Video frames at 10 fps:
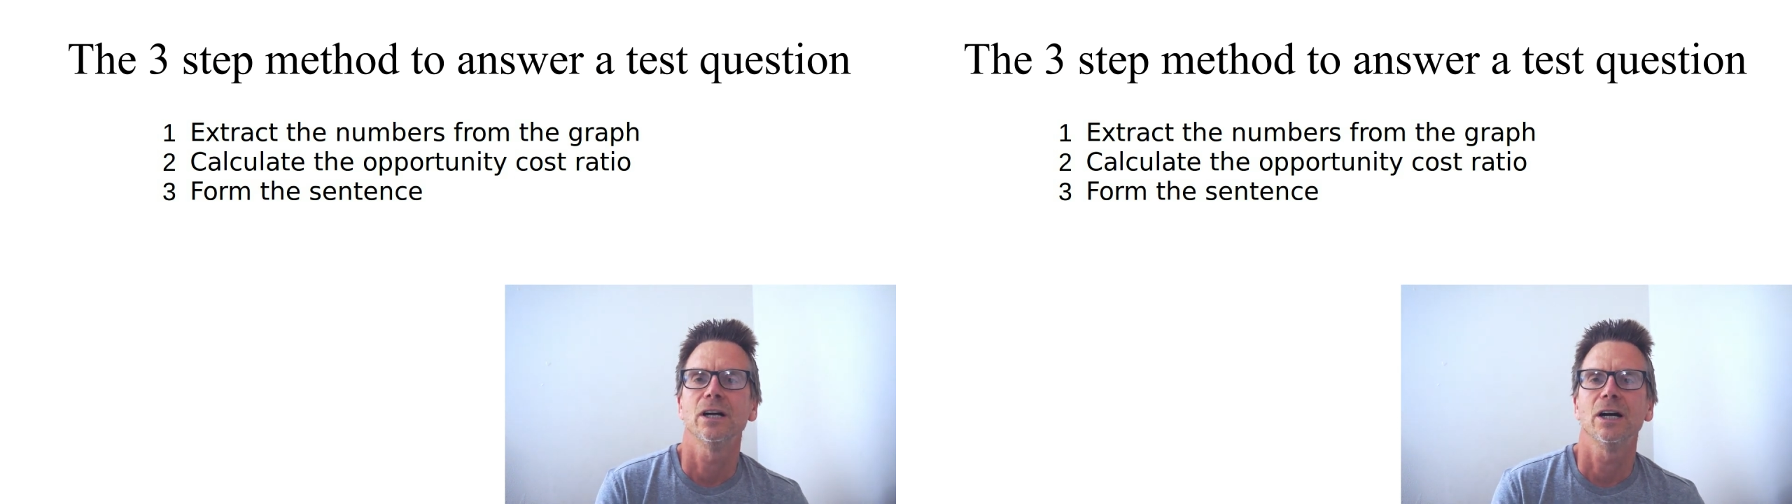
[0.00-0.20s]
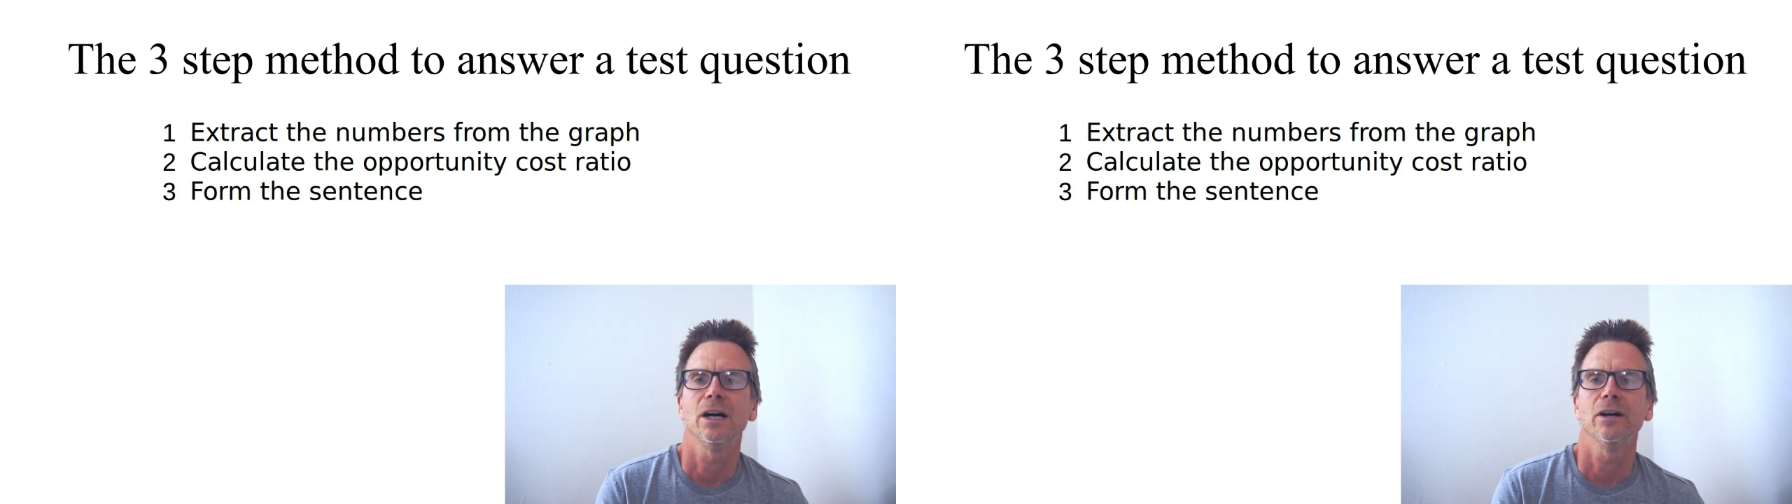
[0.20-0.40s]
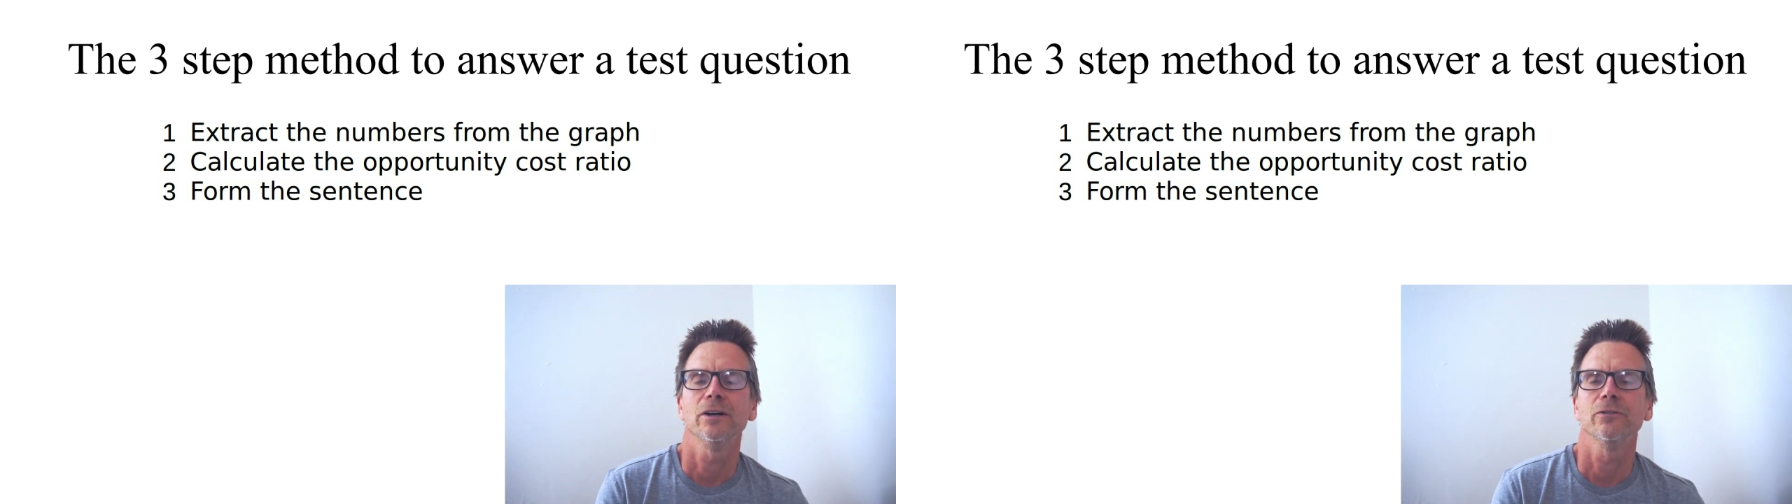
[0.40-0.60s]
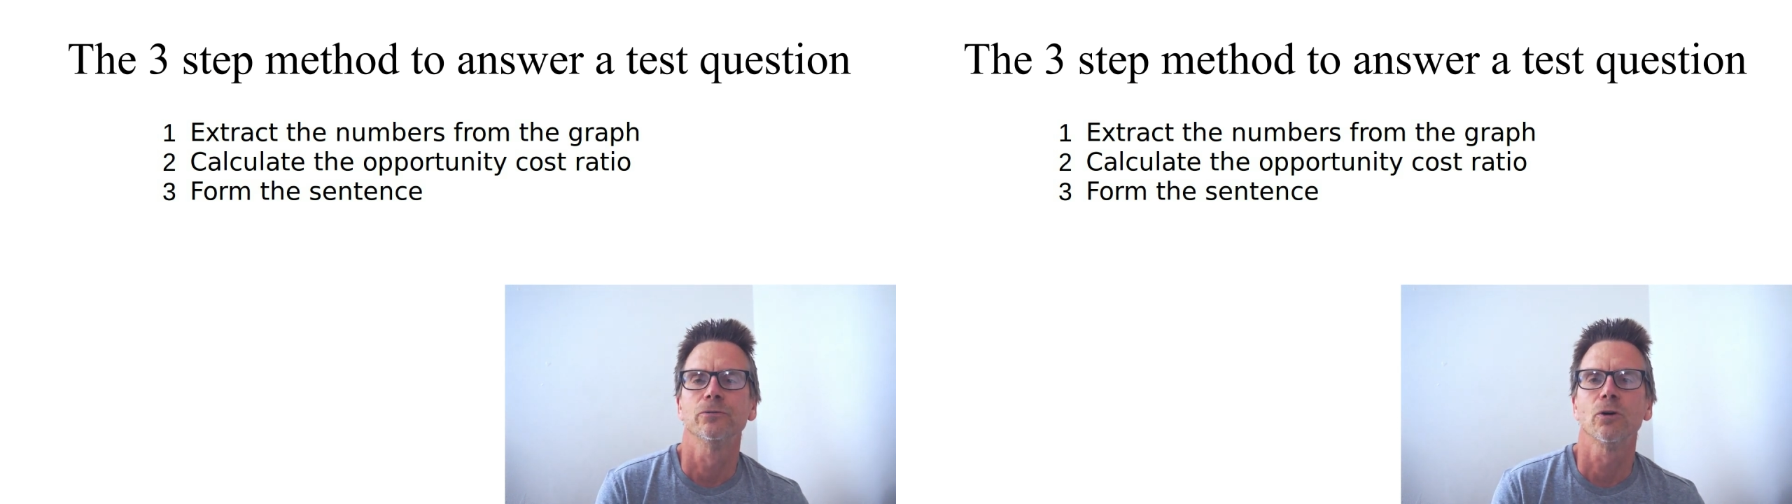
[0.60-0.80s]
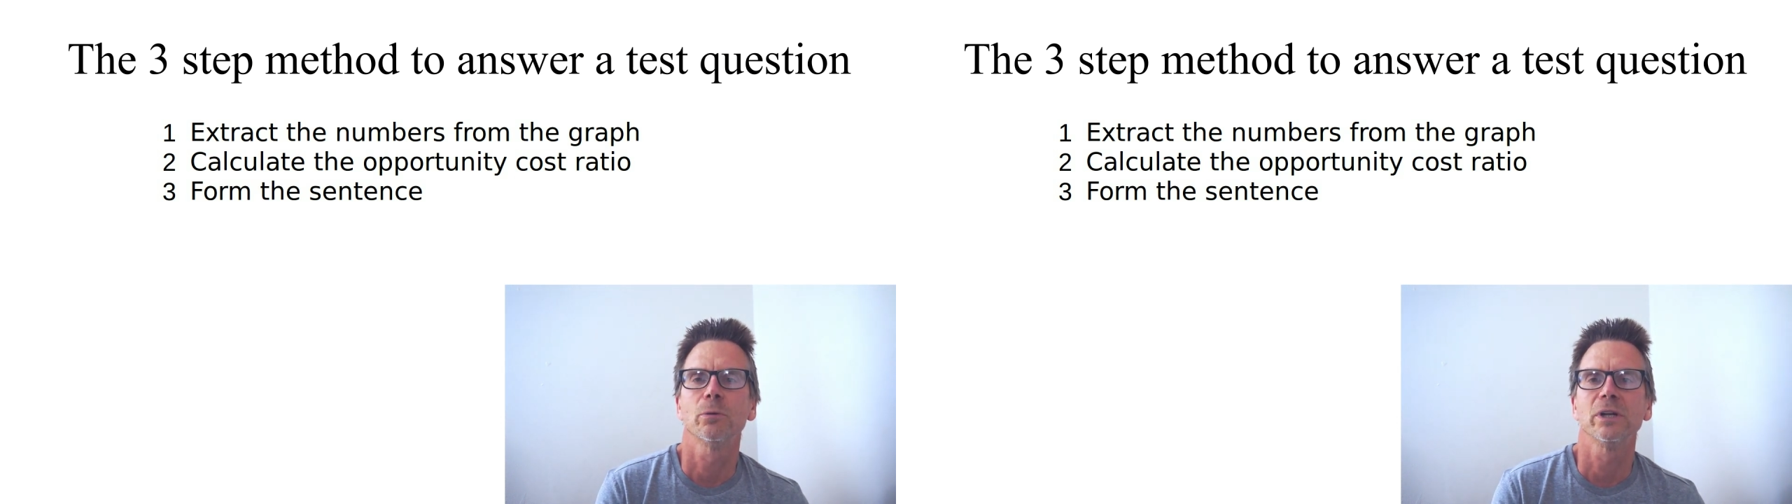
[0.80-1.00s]

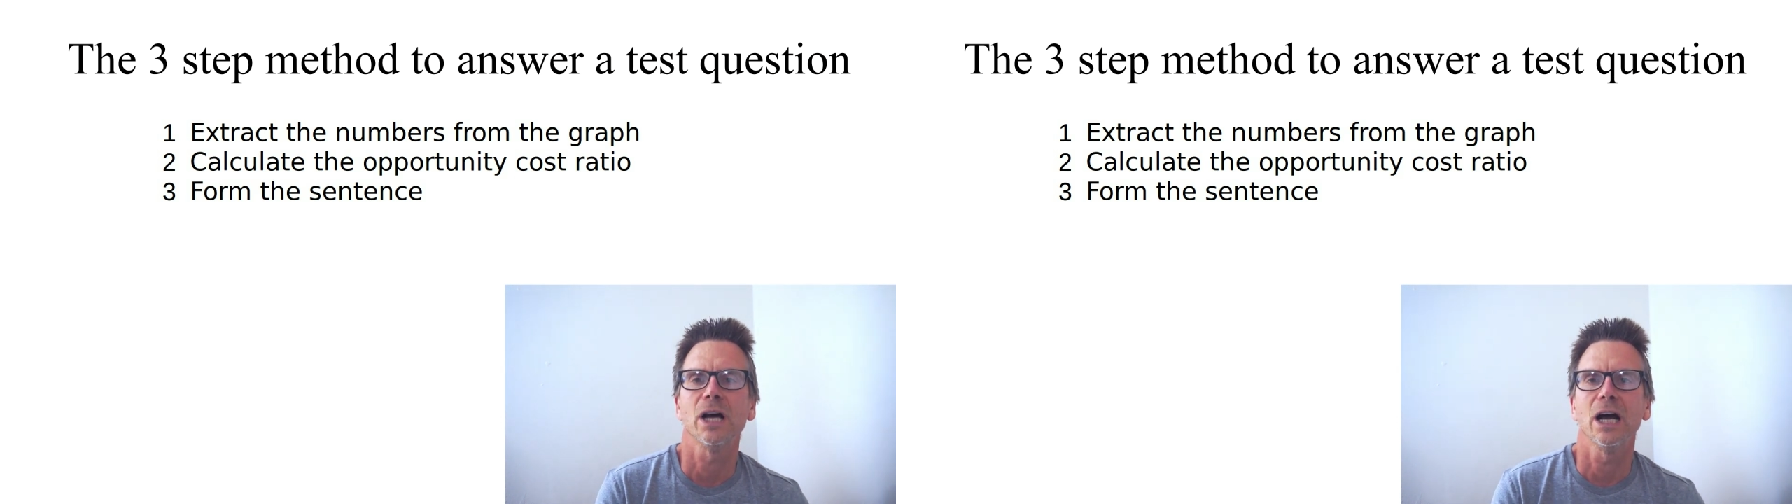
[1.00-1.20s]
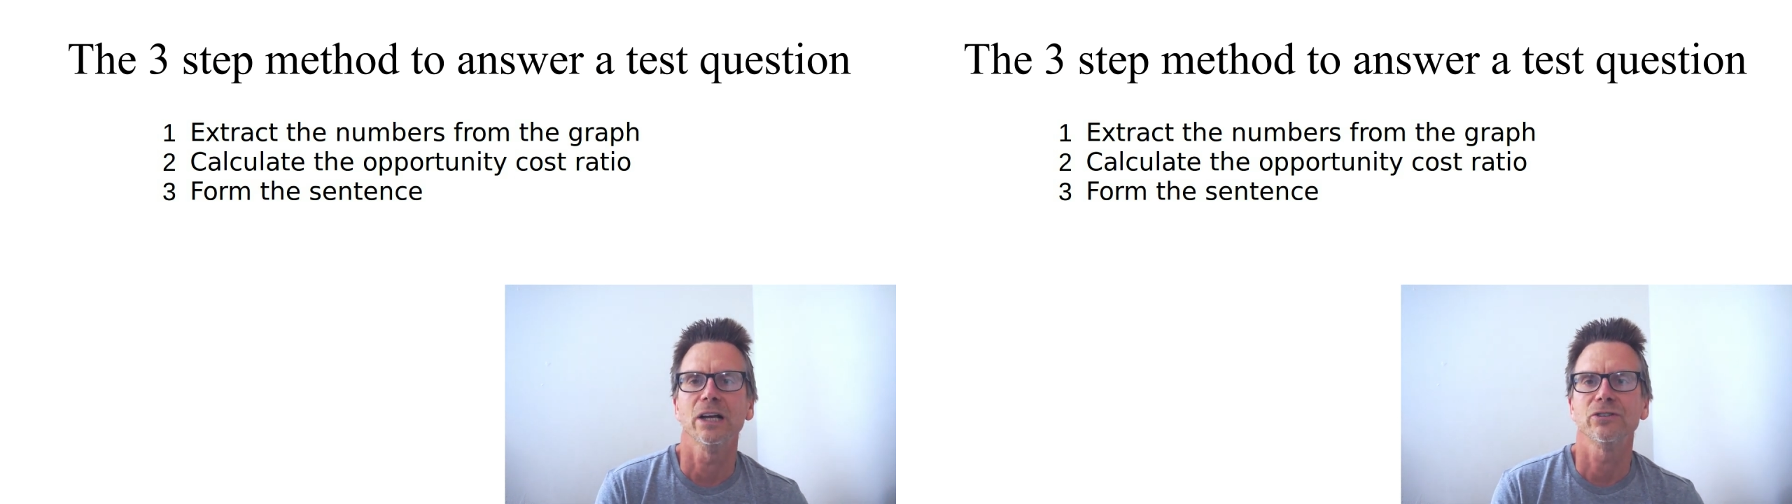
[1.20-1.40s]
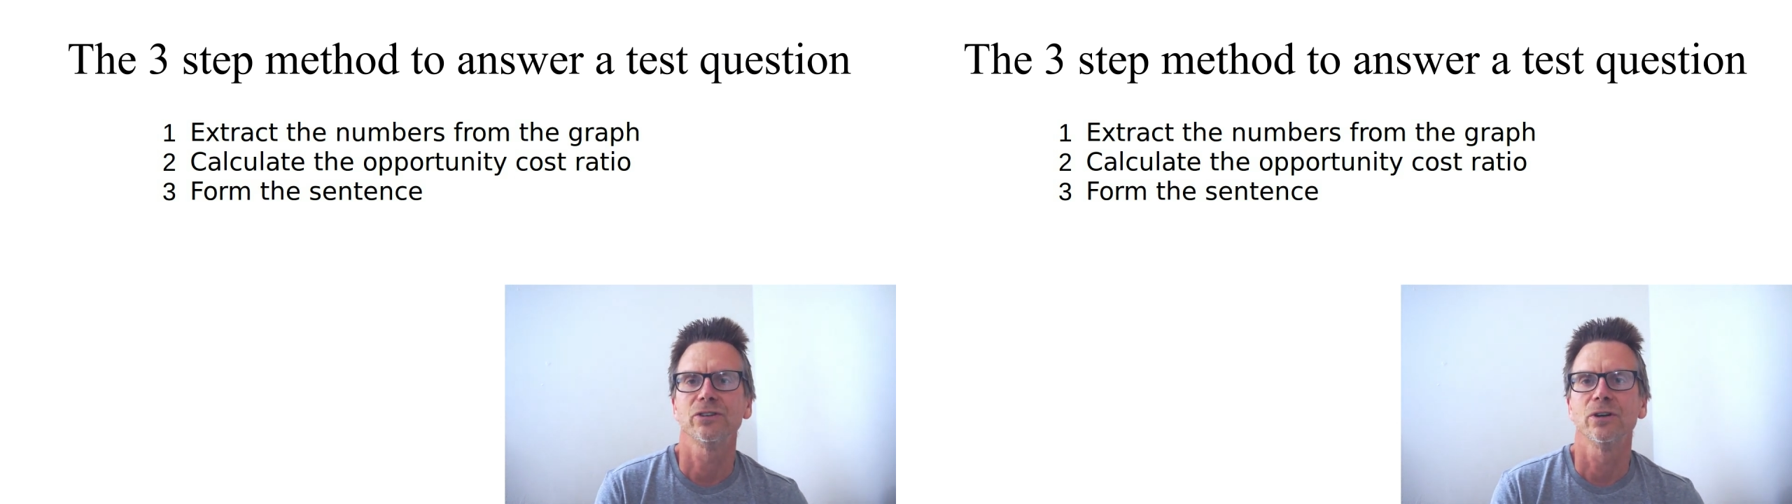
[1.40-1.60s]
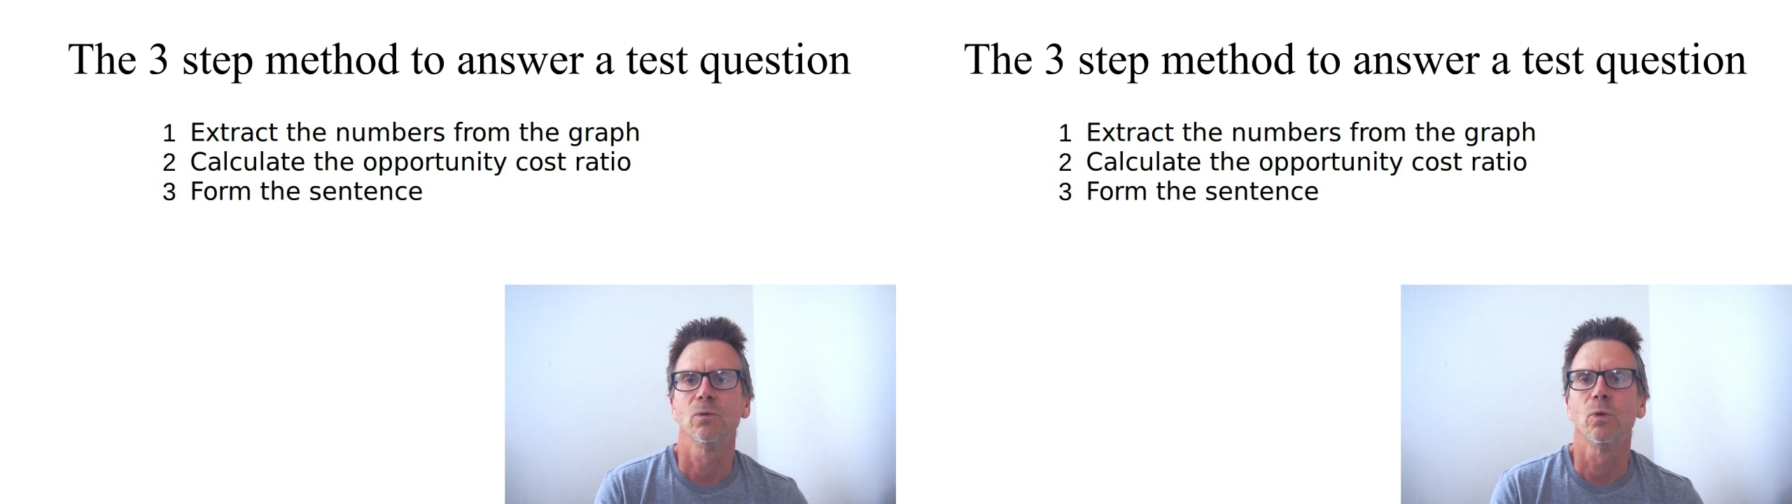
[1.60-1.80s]
verbalize